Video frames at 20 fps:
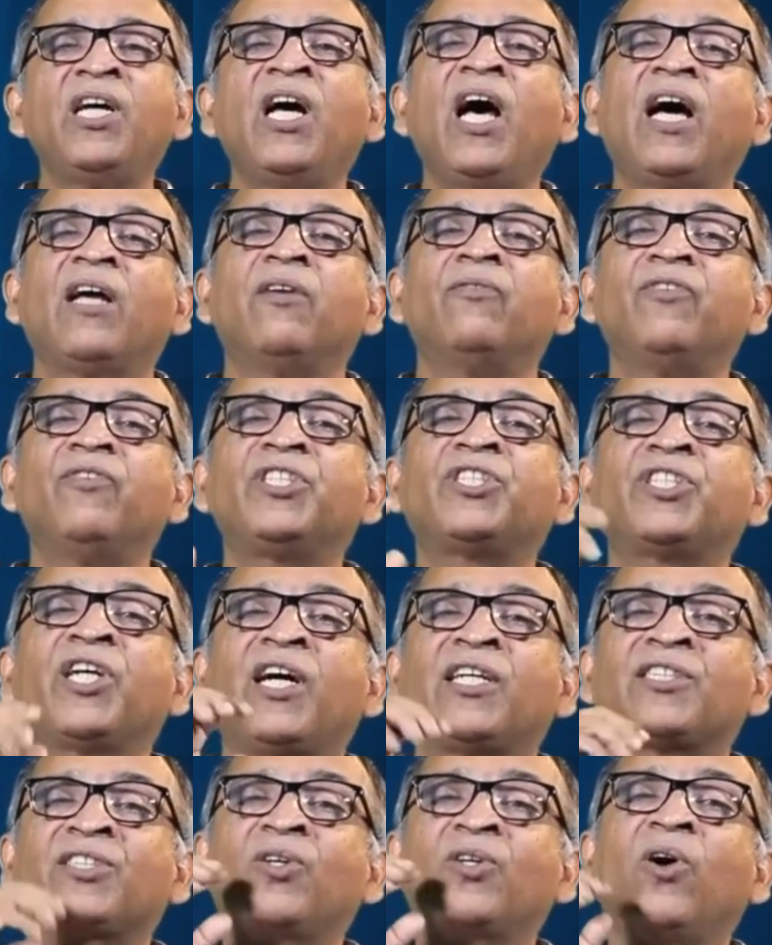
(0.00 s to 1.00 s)
and which
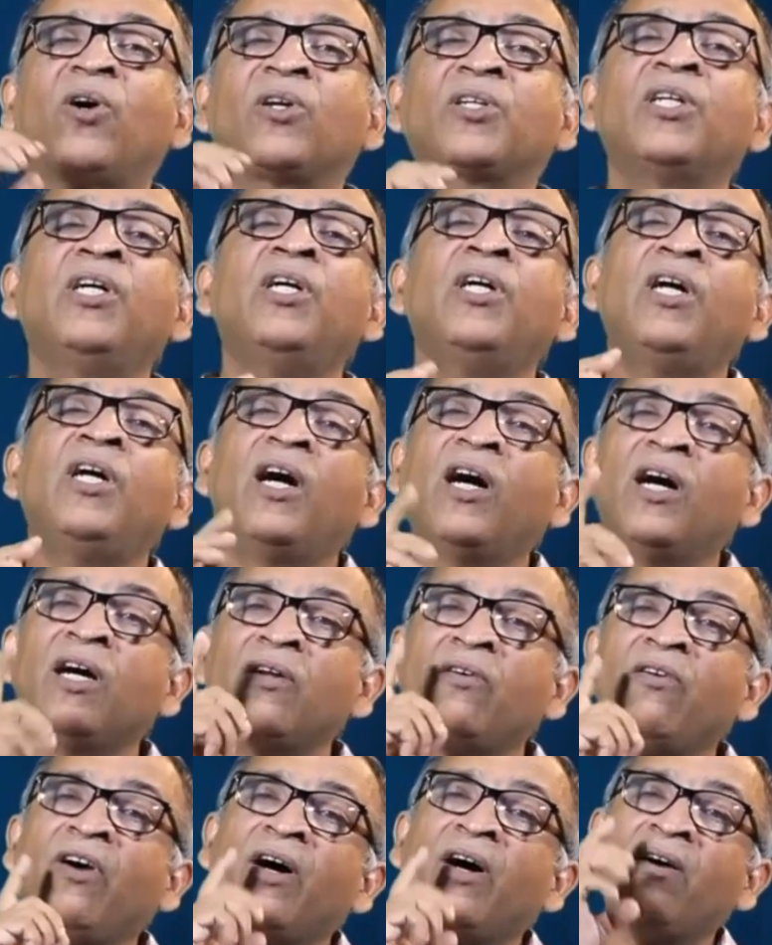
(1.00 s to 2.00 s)
has got
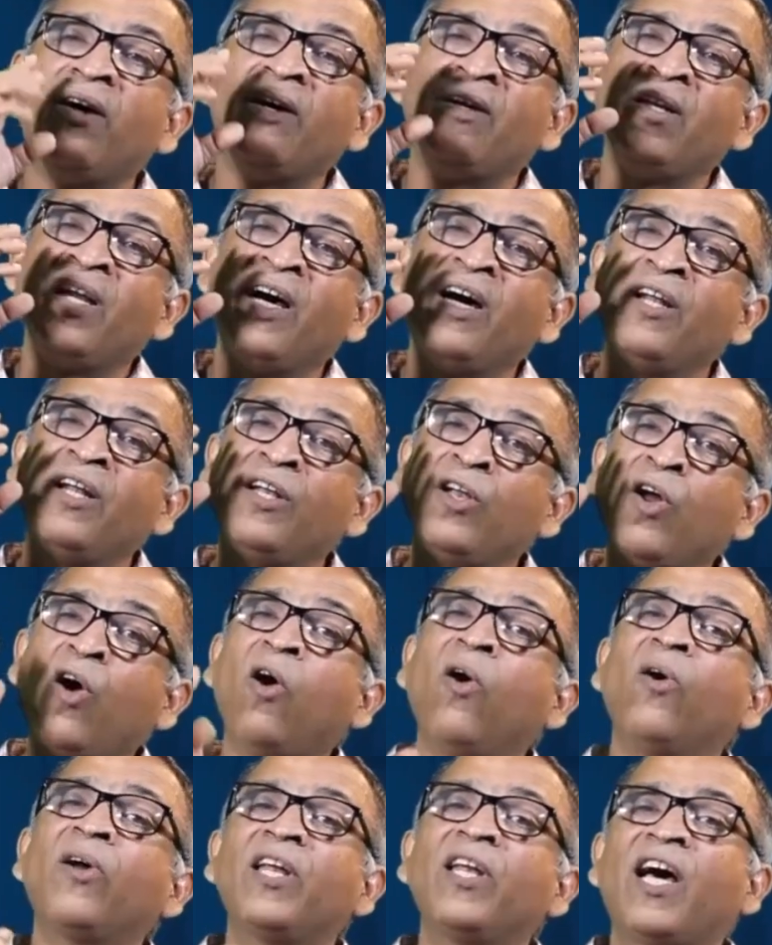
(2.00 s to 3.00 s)
a
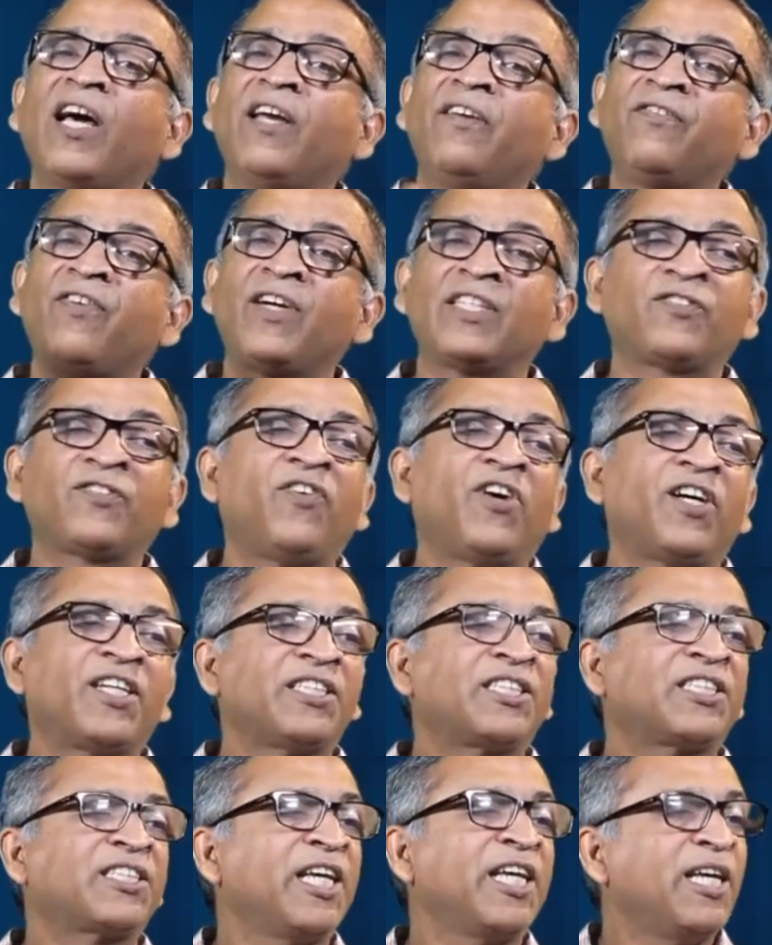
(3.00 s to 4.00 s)
long life as far
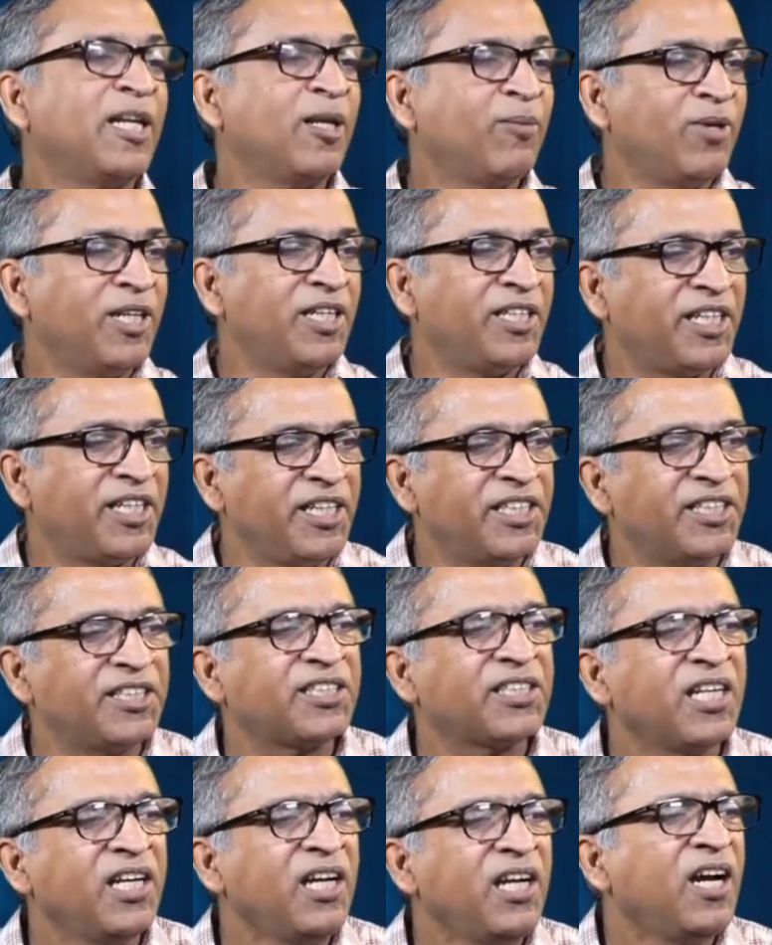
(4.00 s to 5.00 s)
as scalability
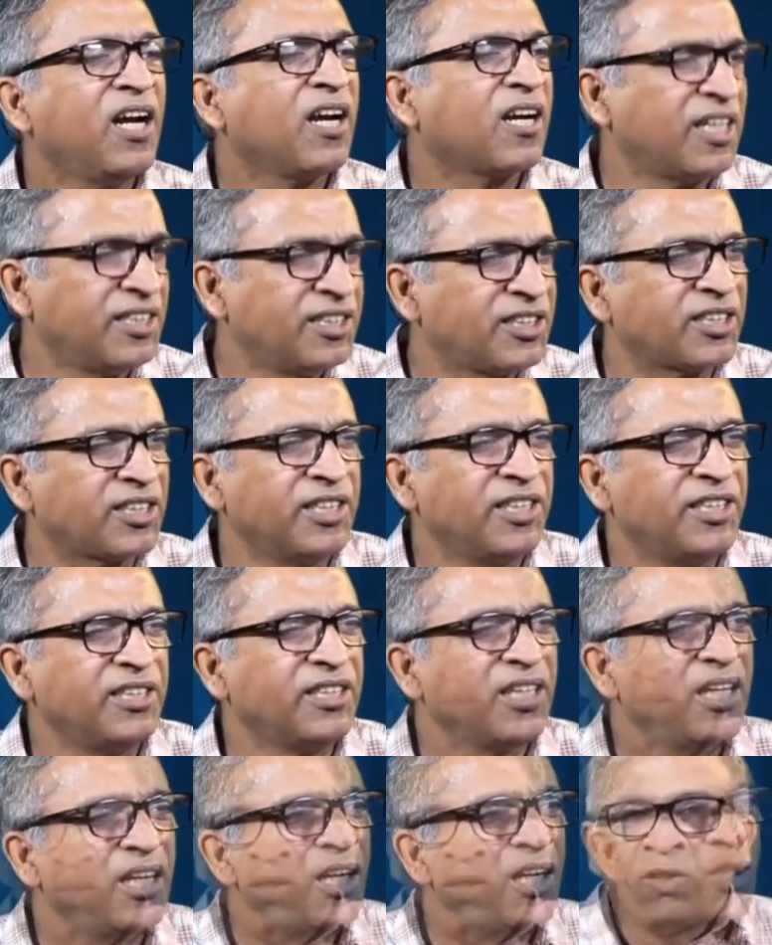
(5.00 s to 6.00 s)
is concerned.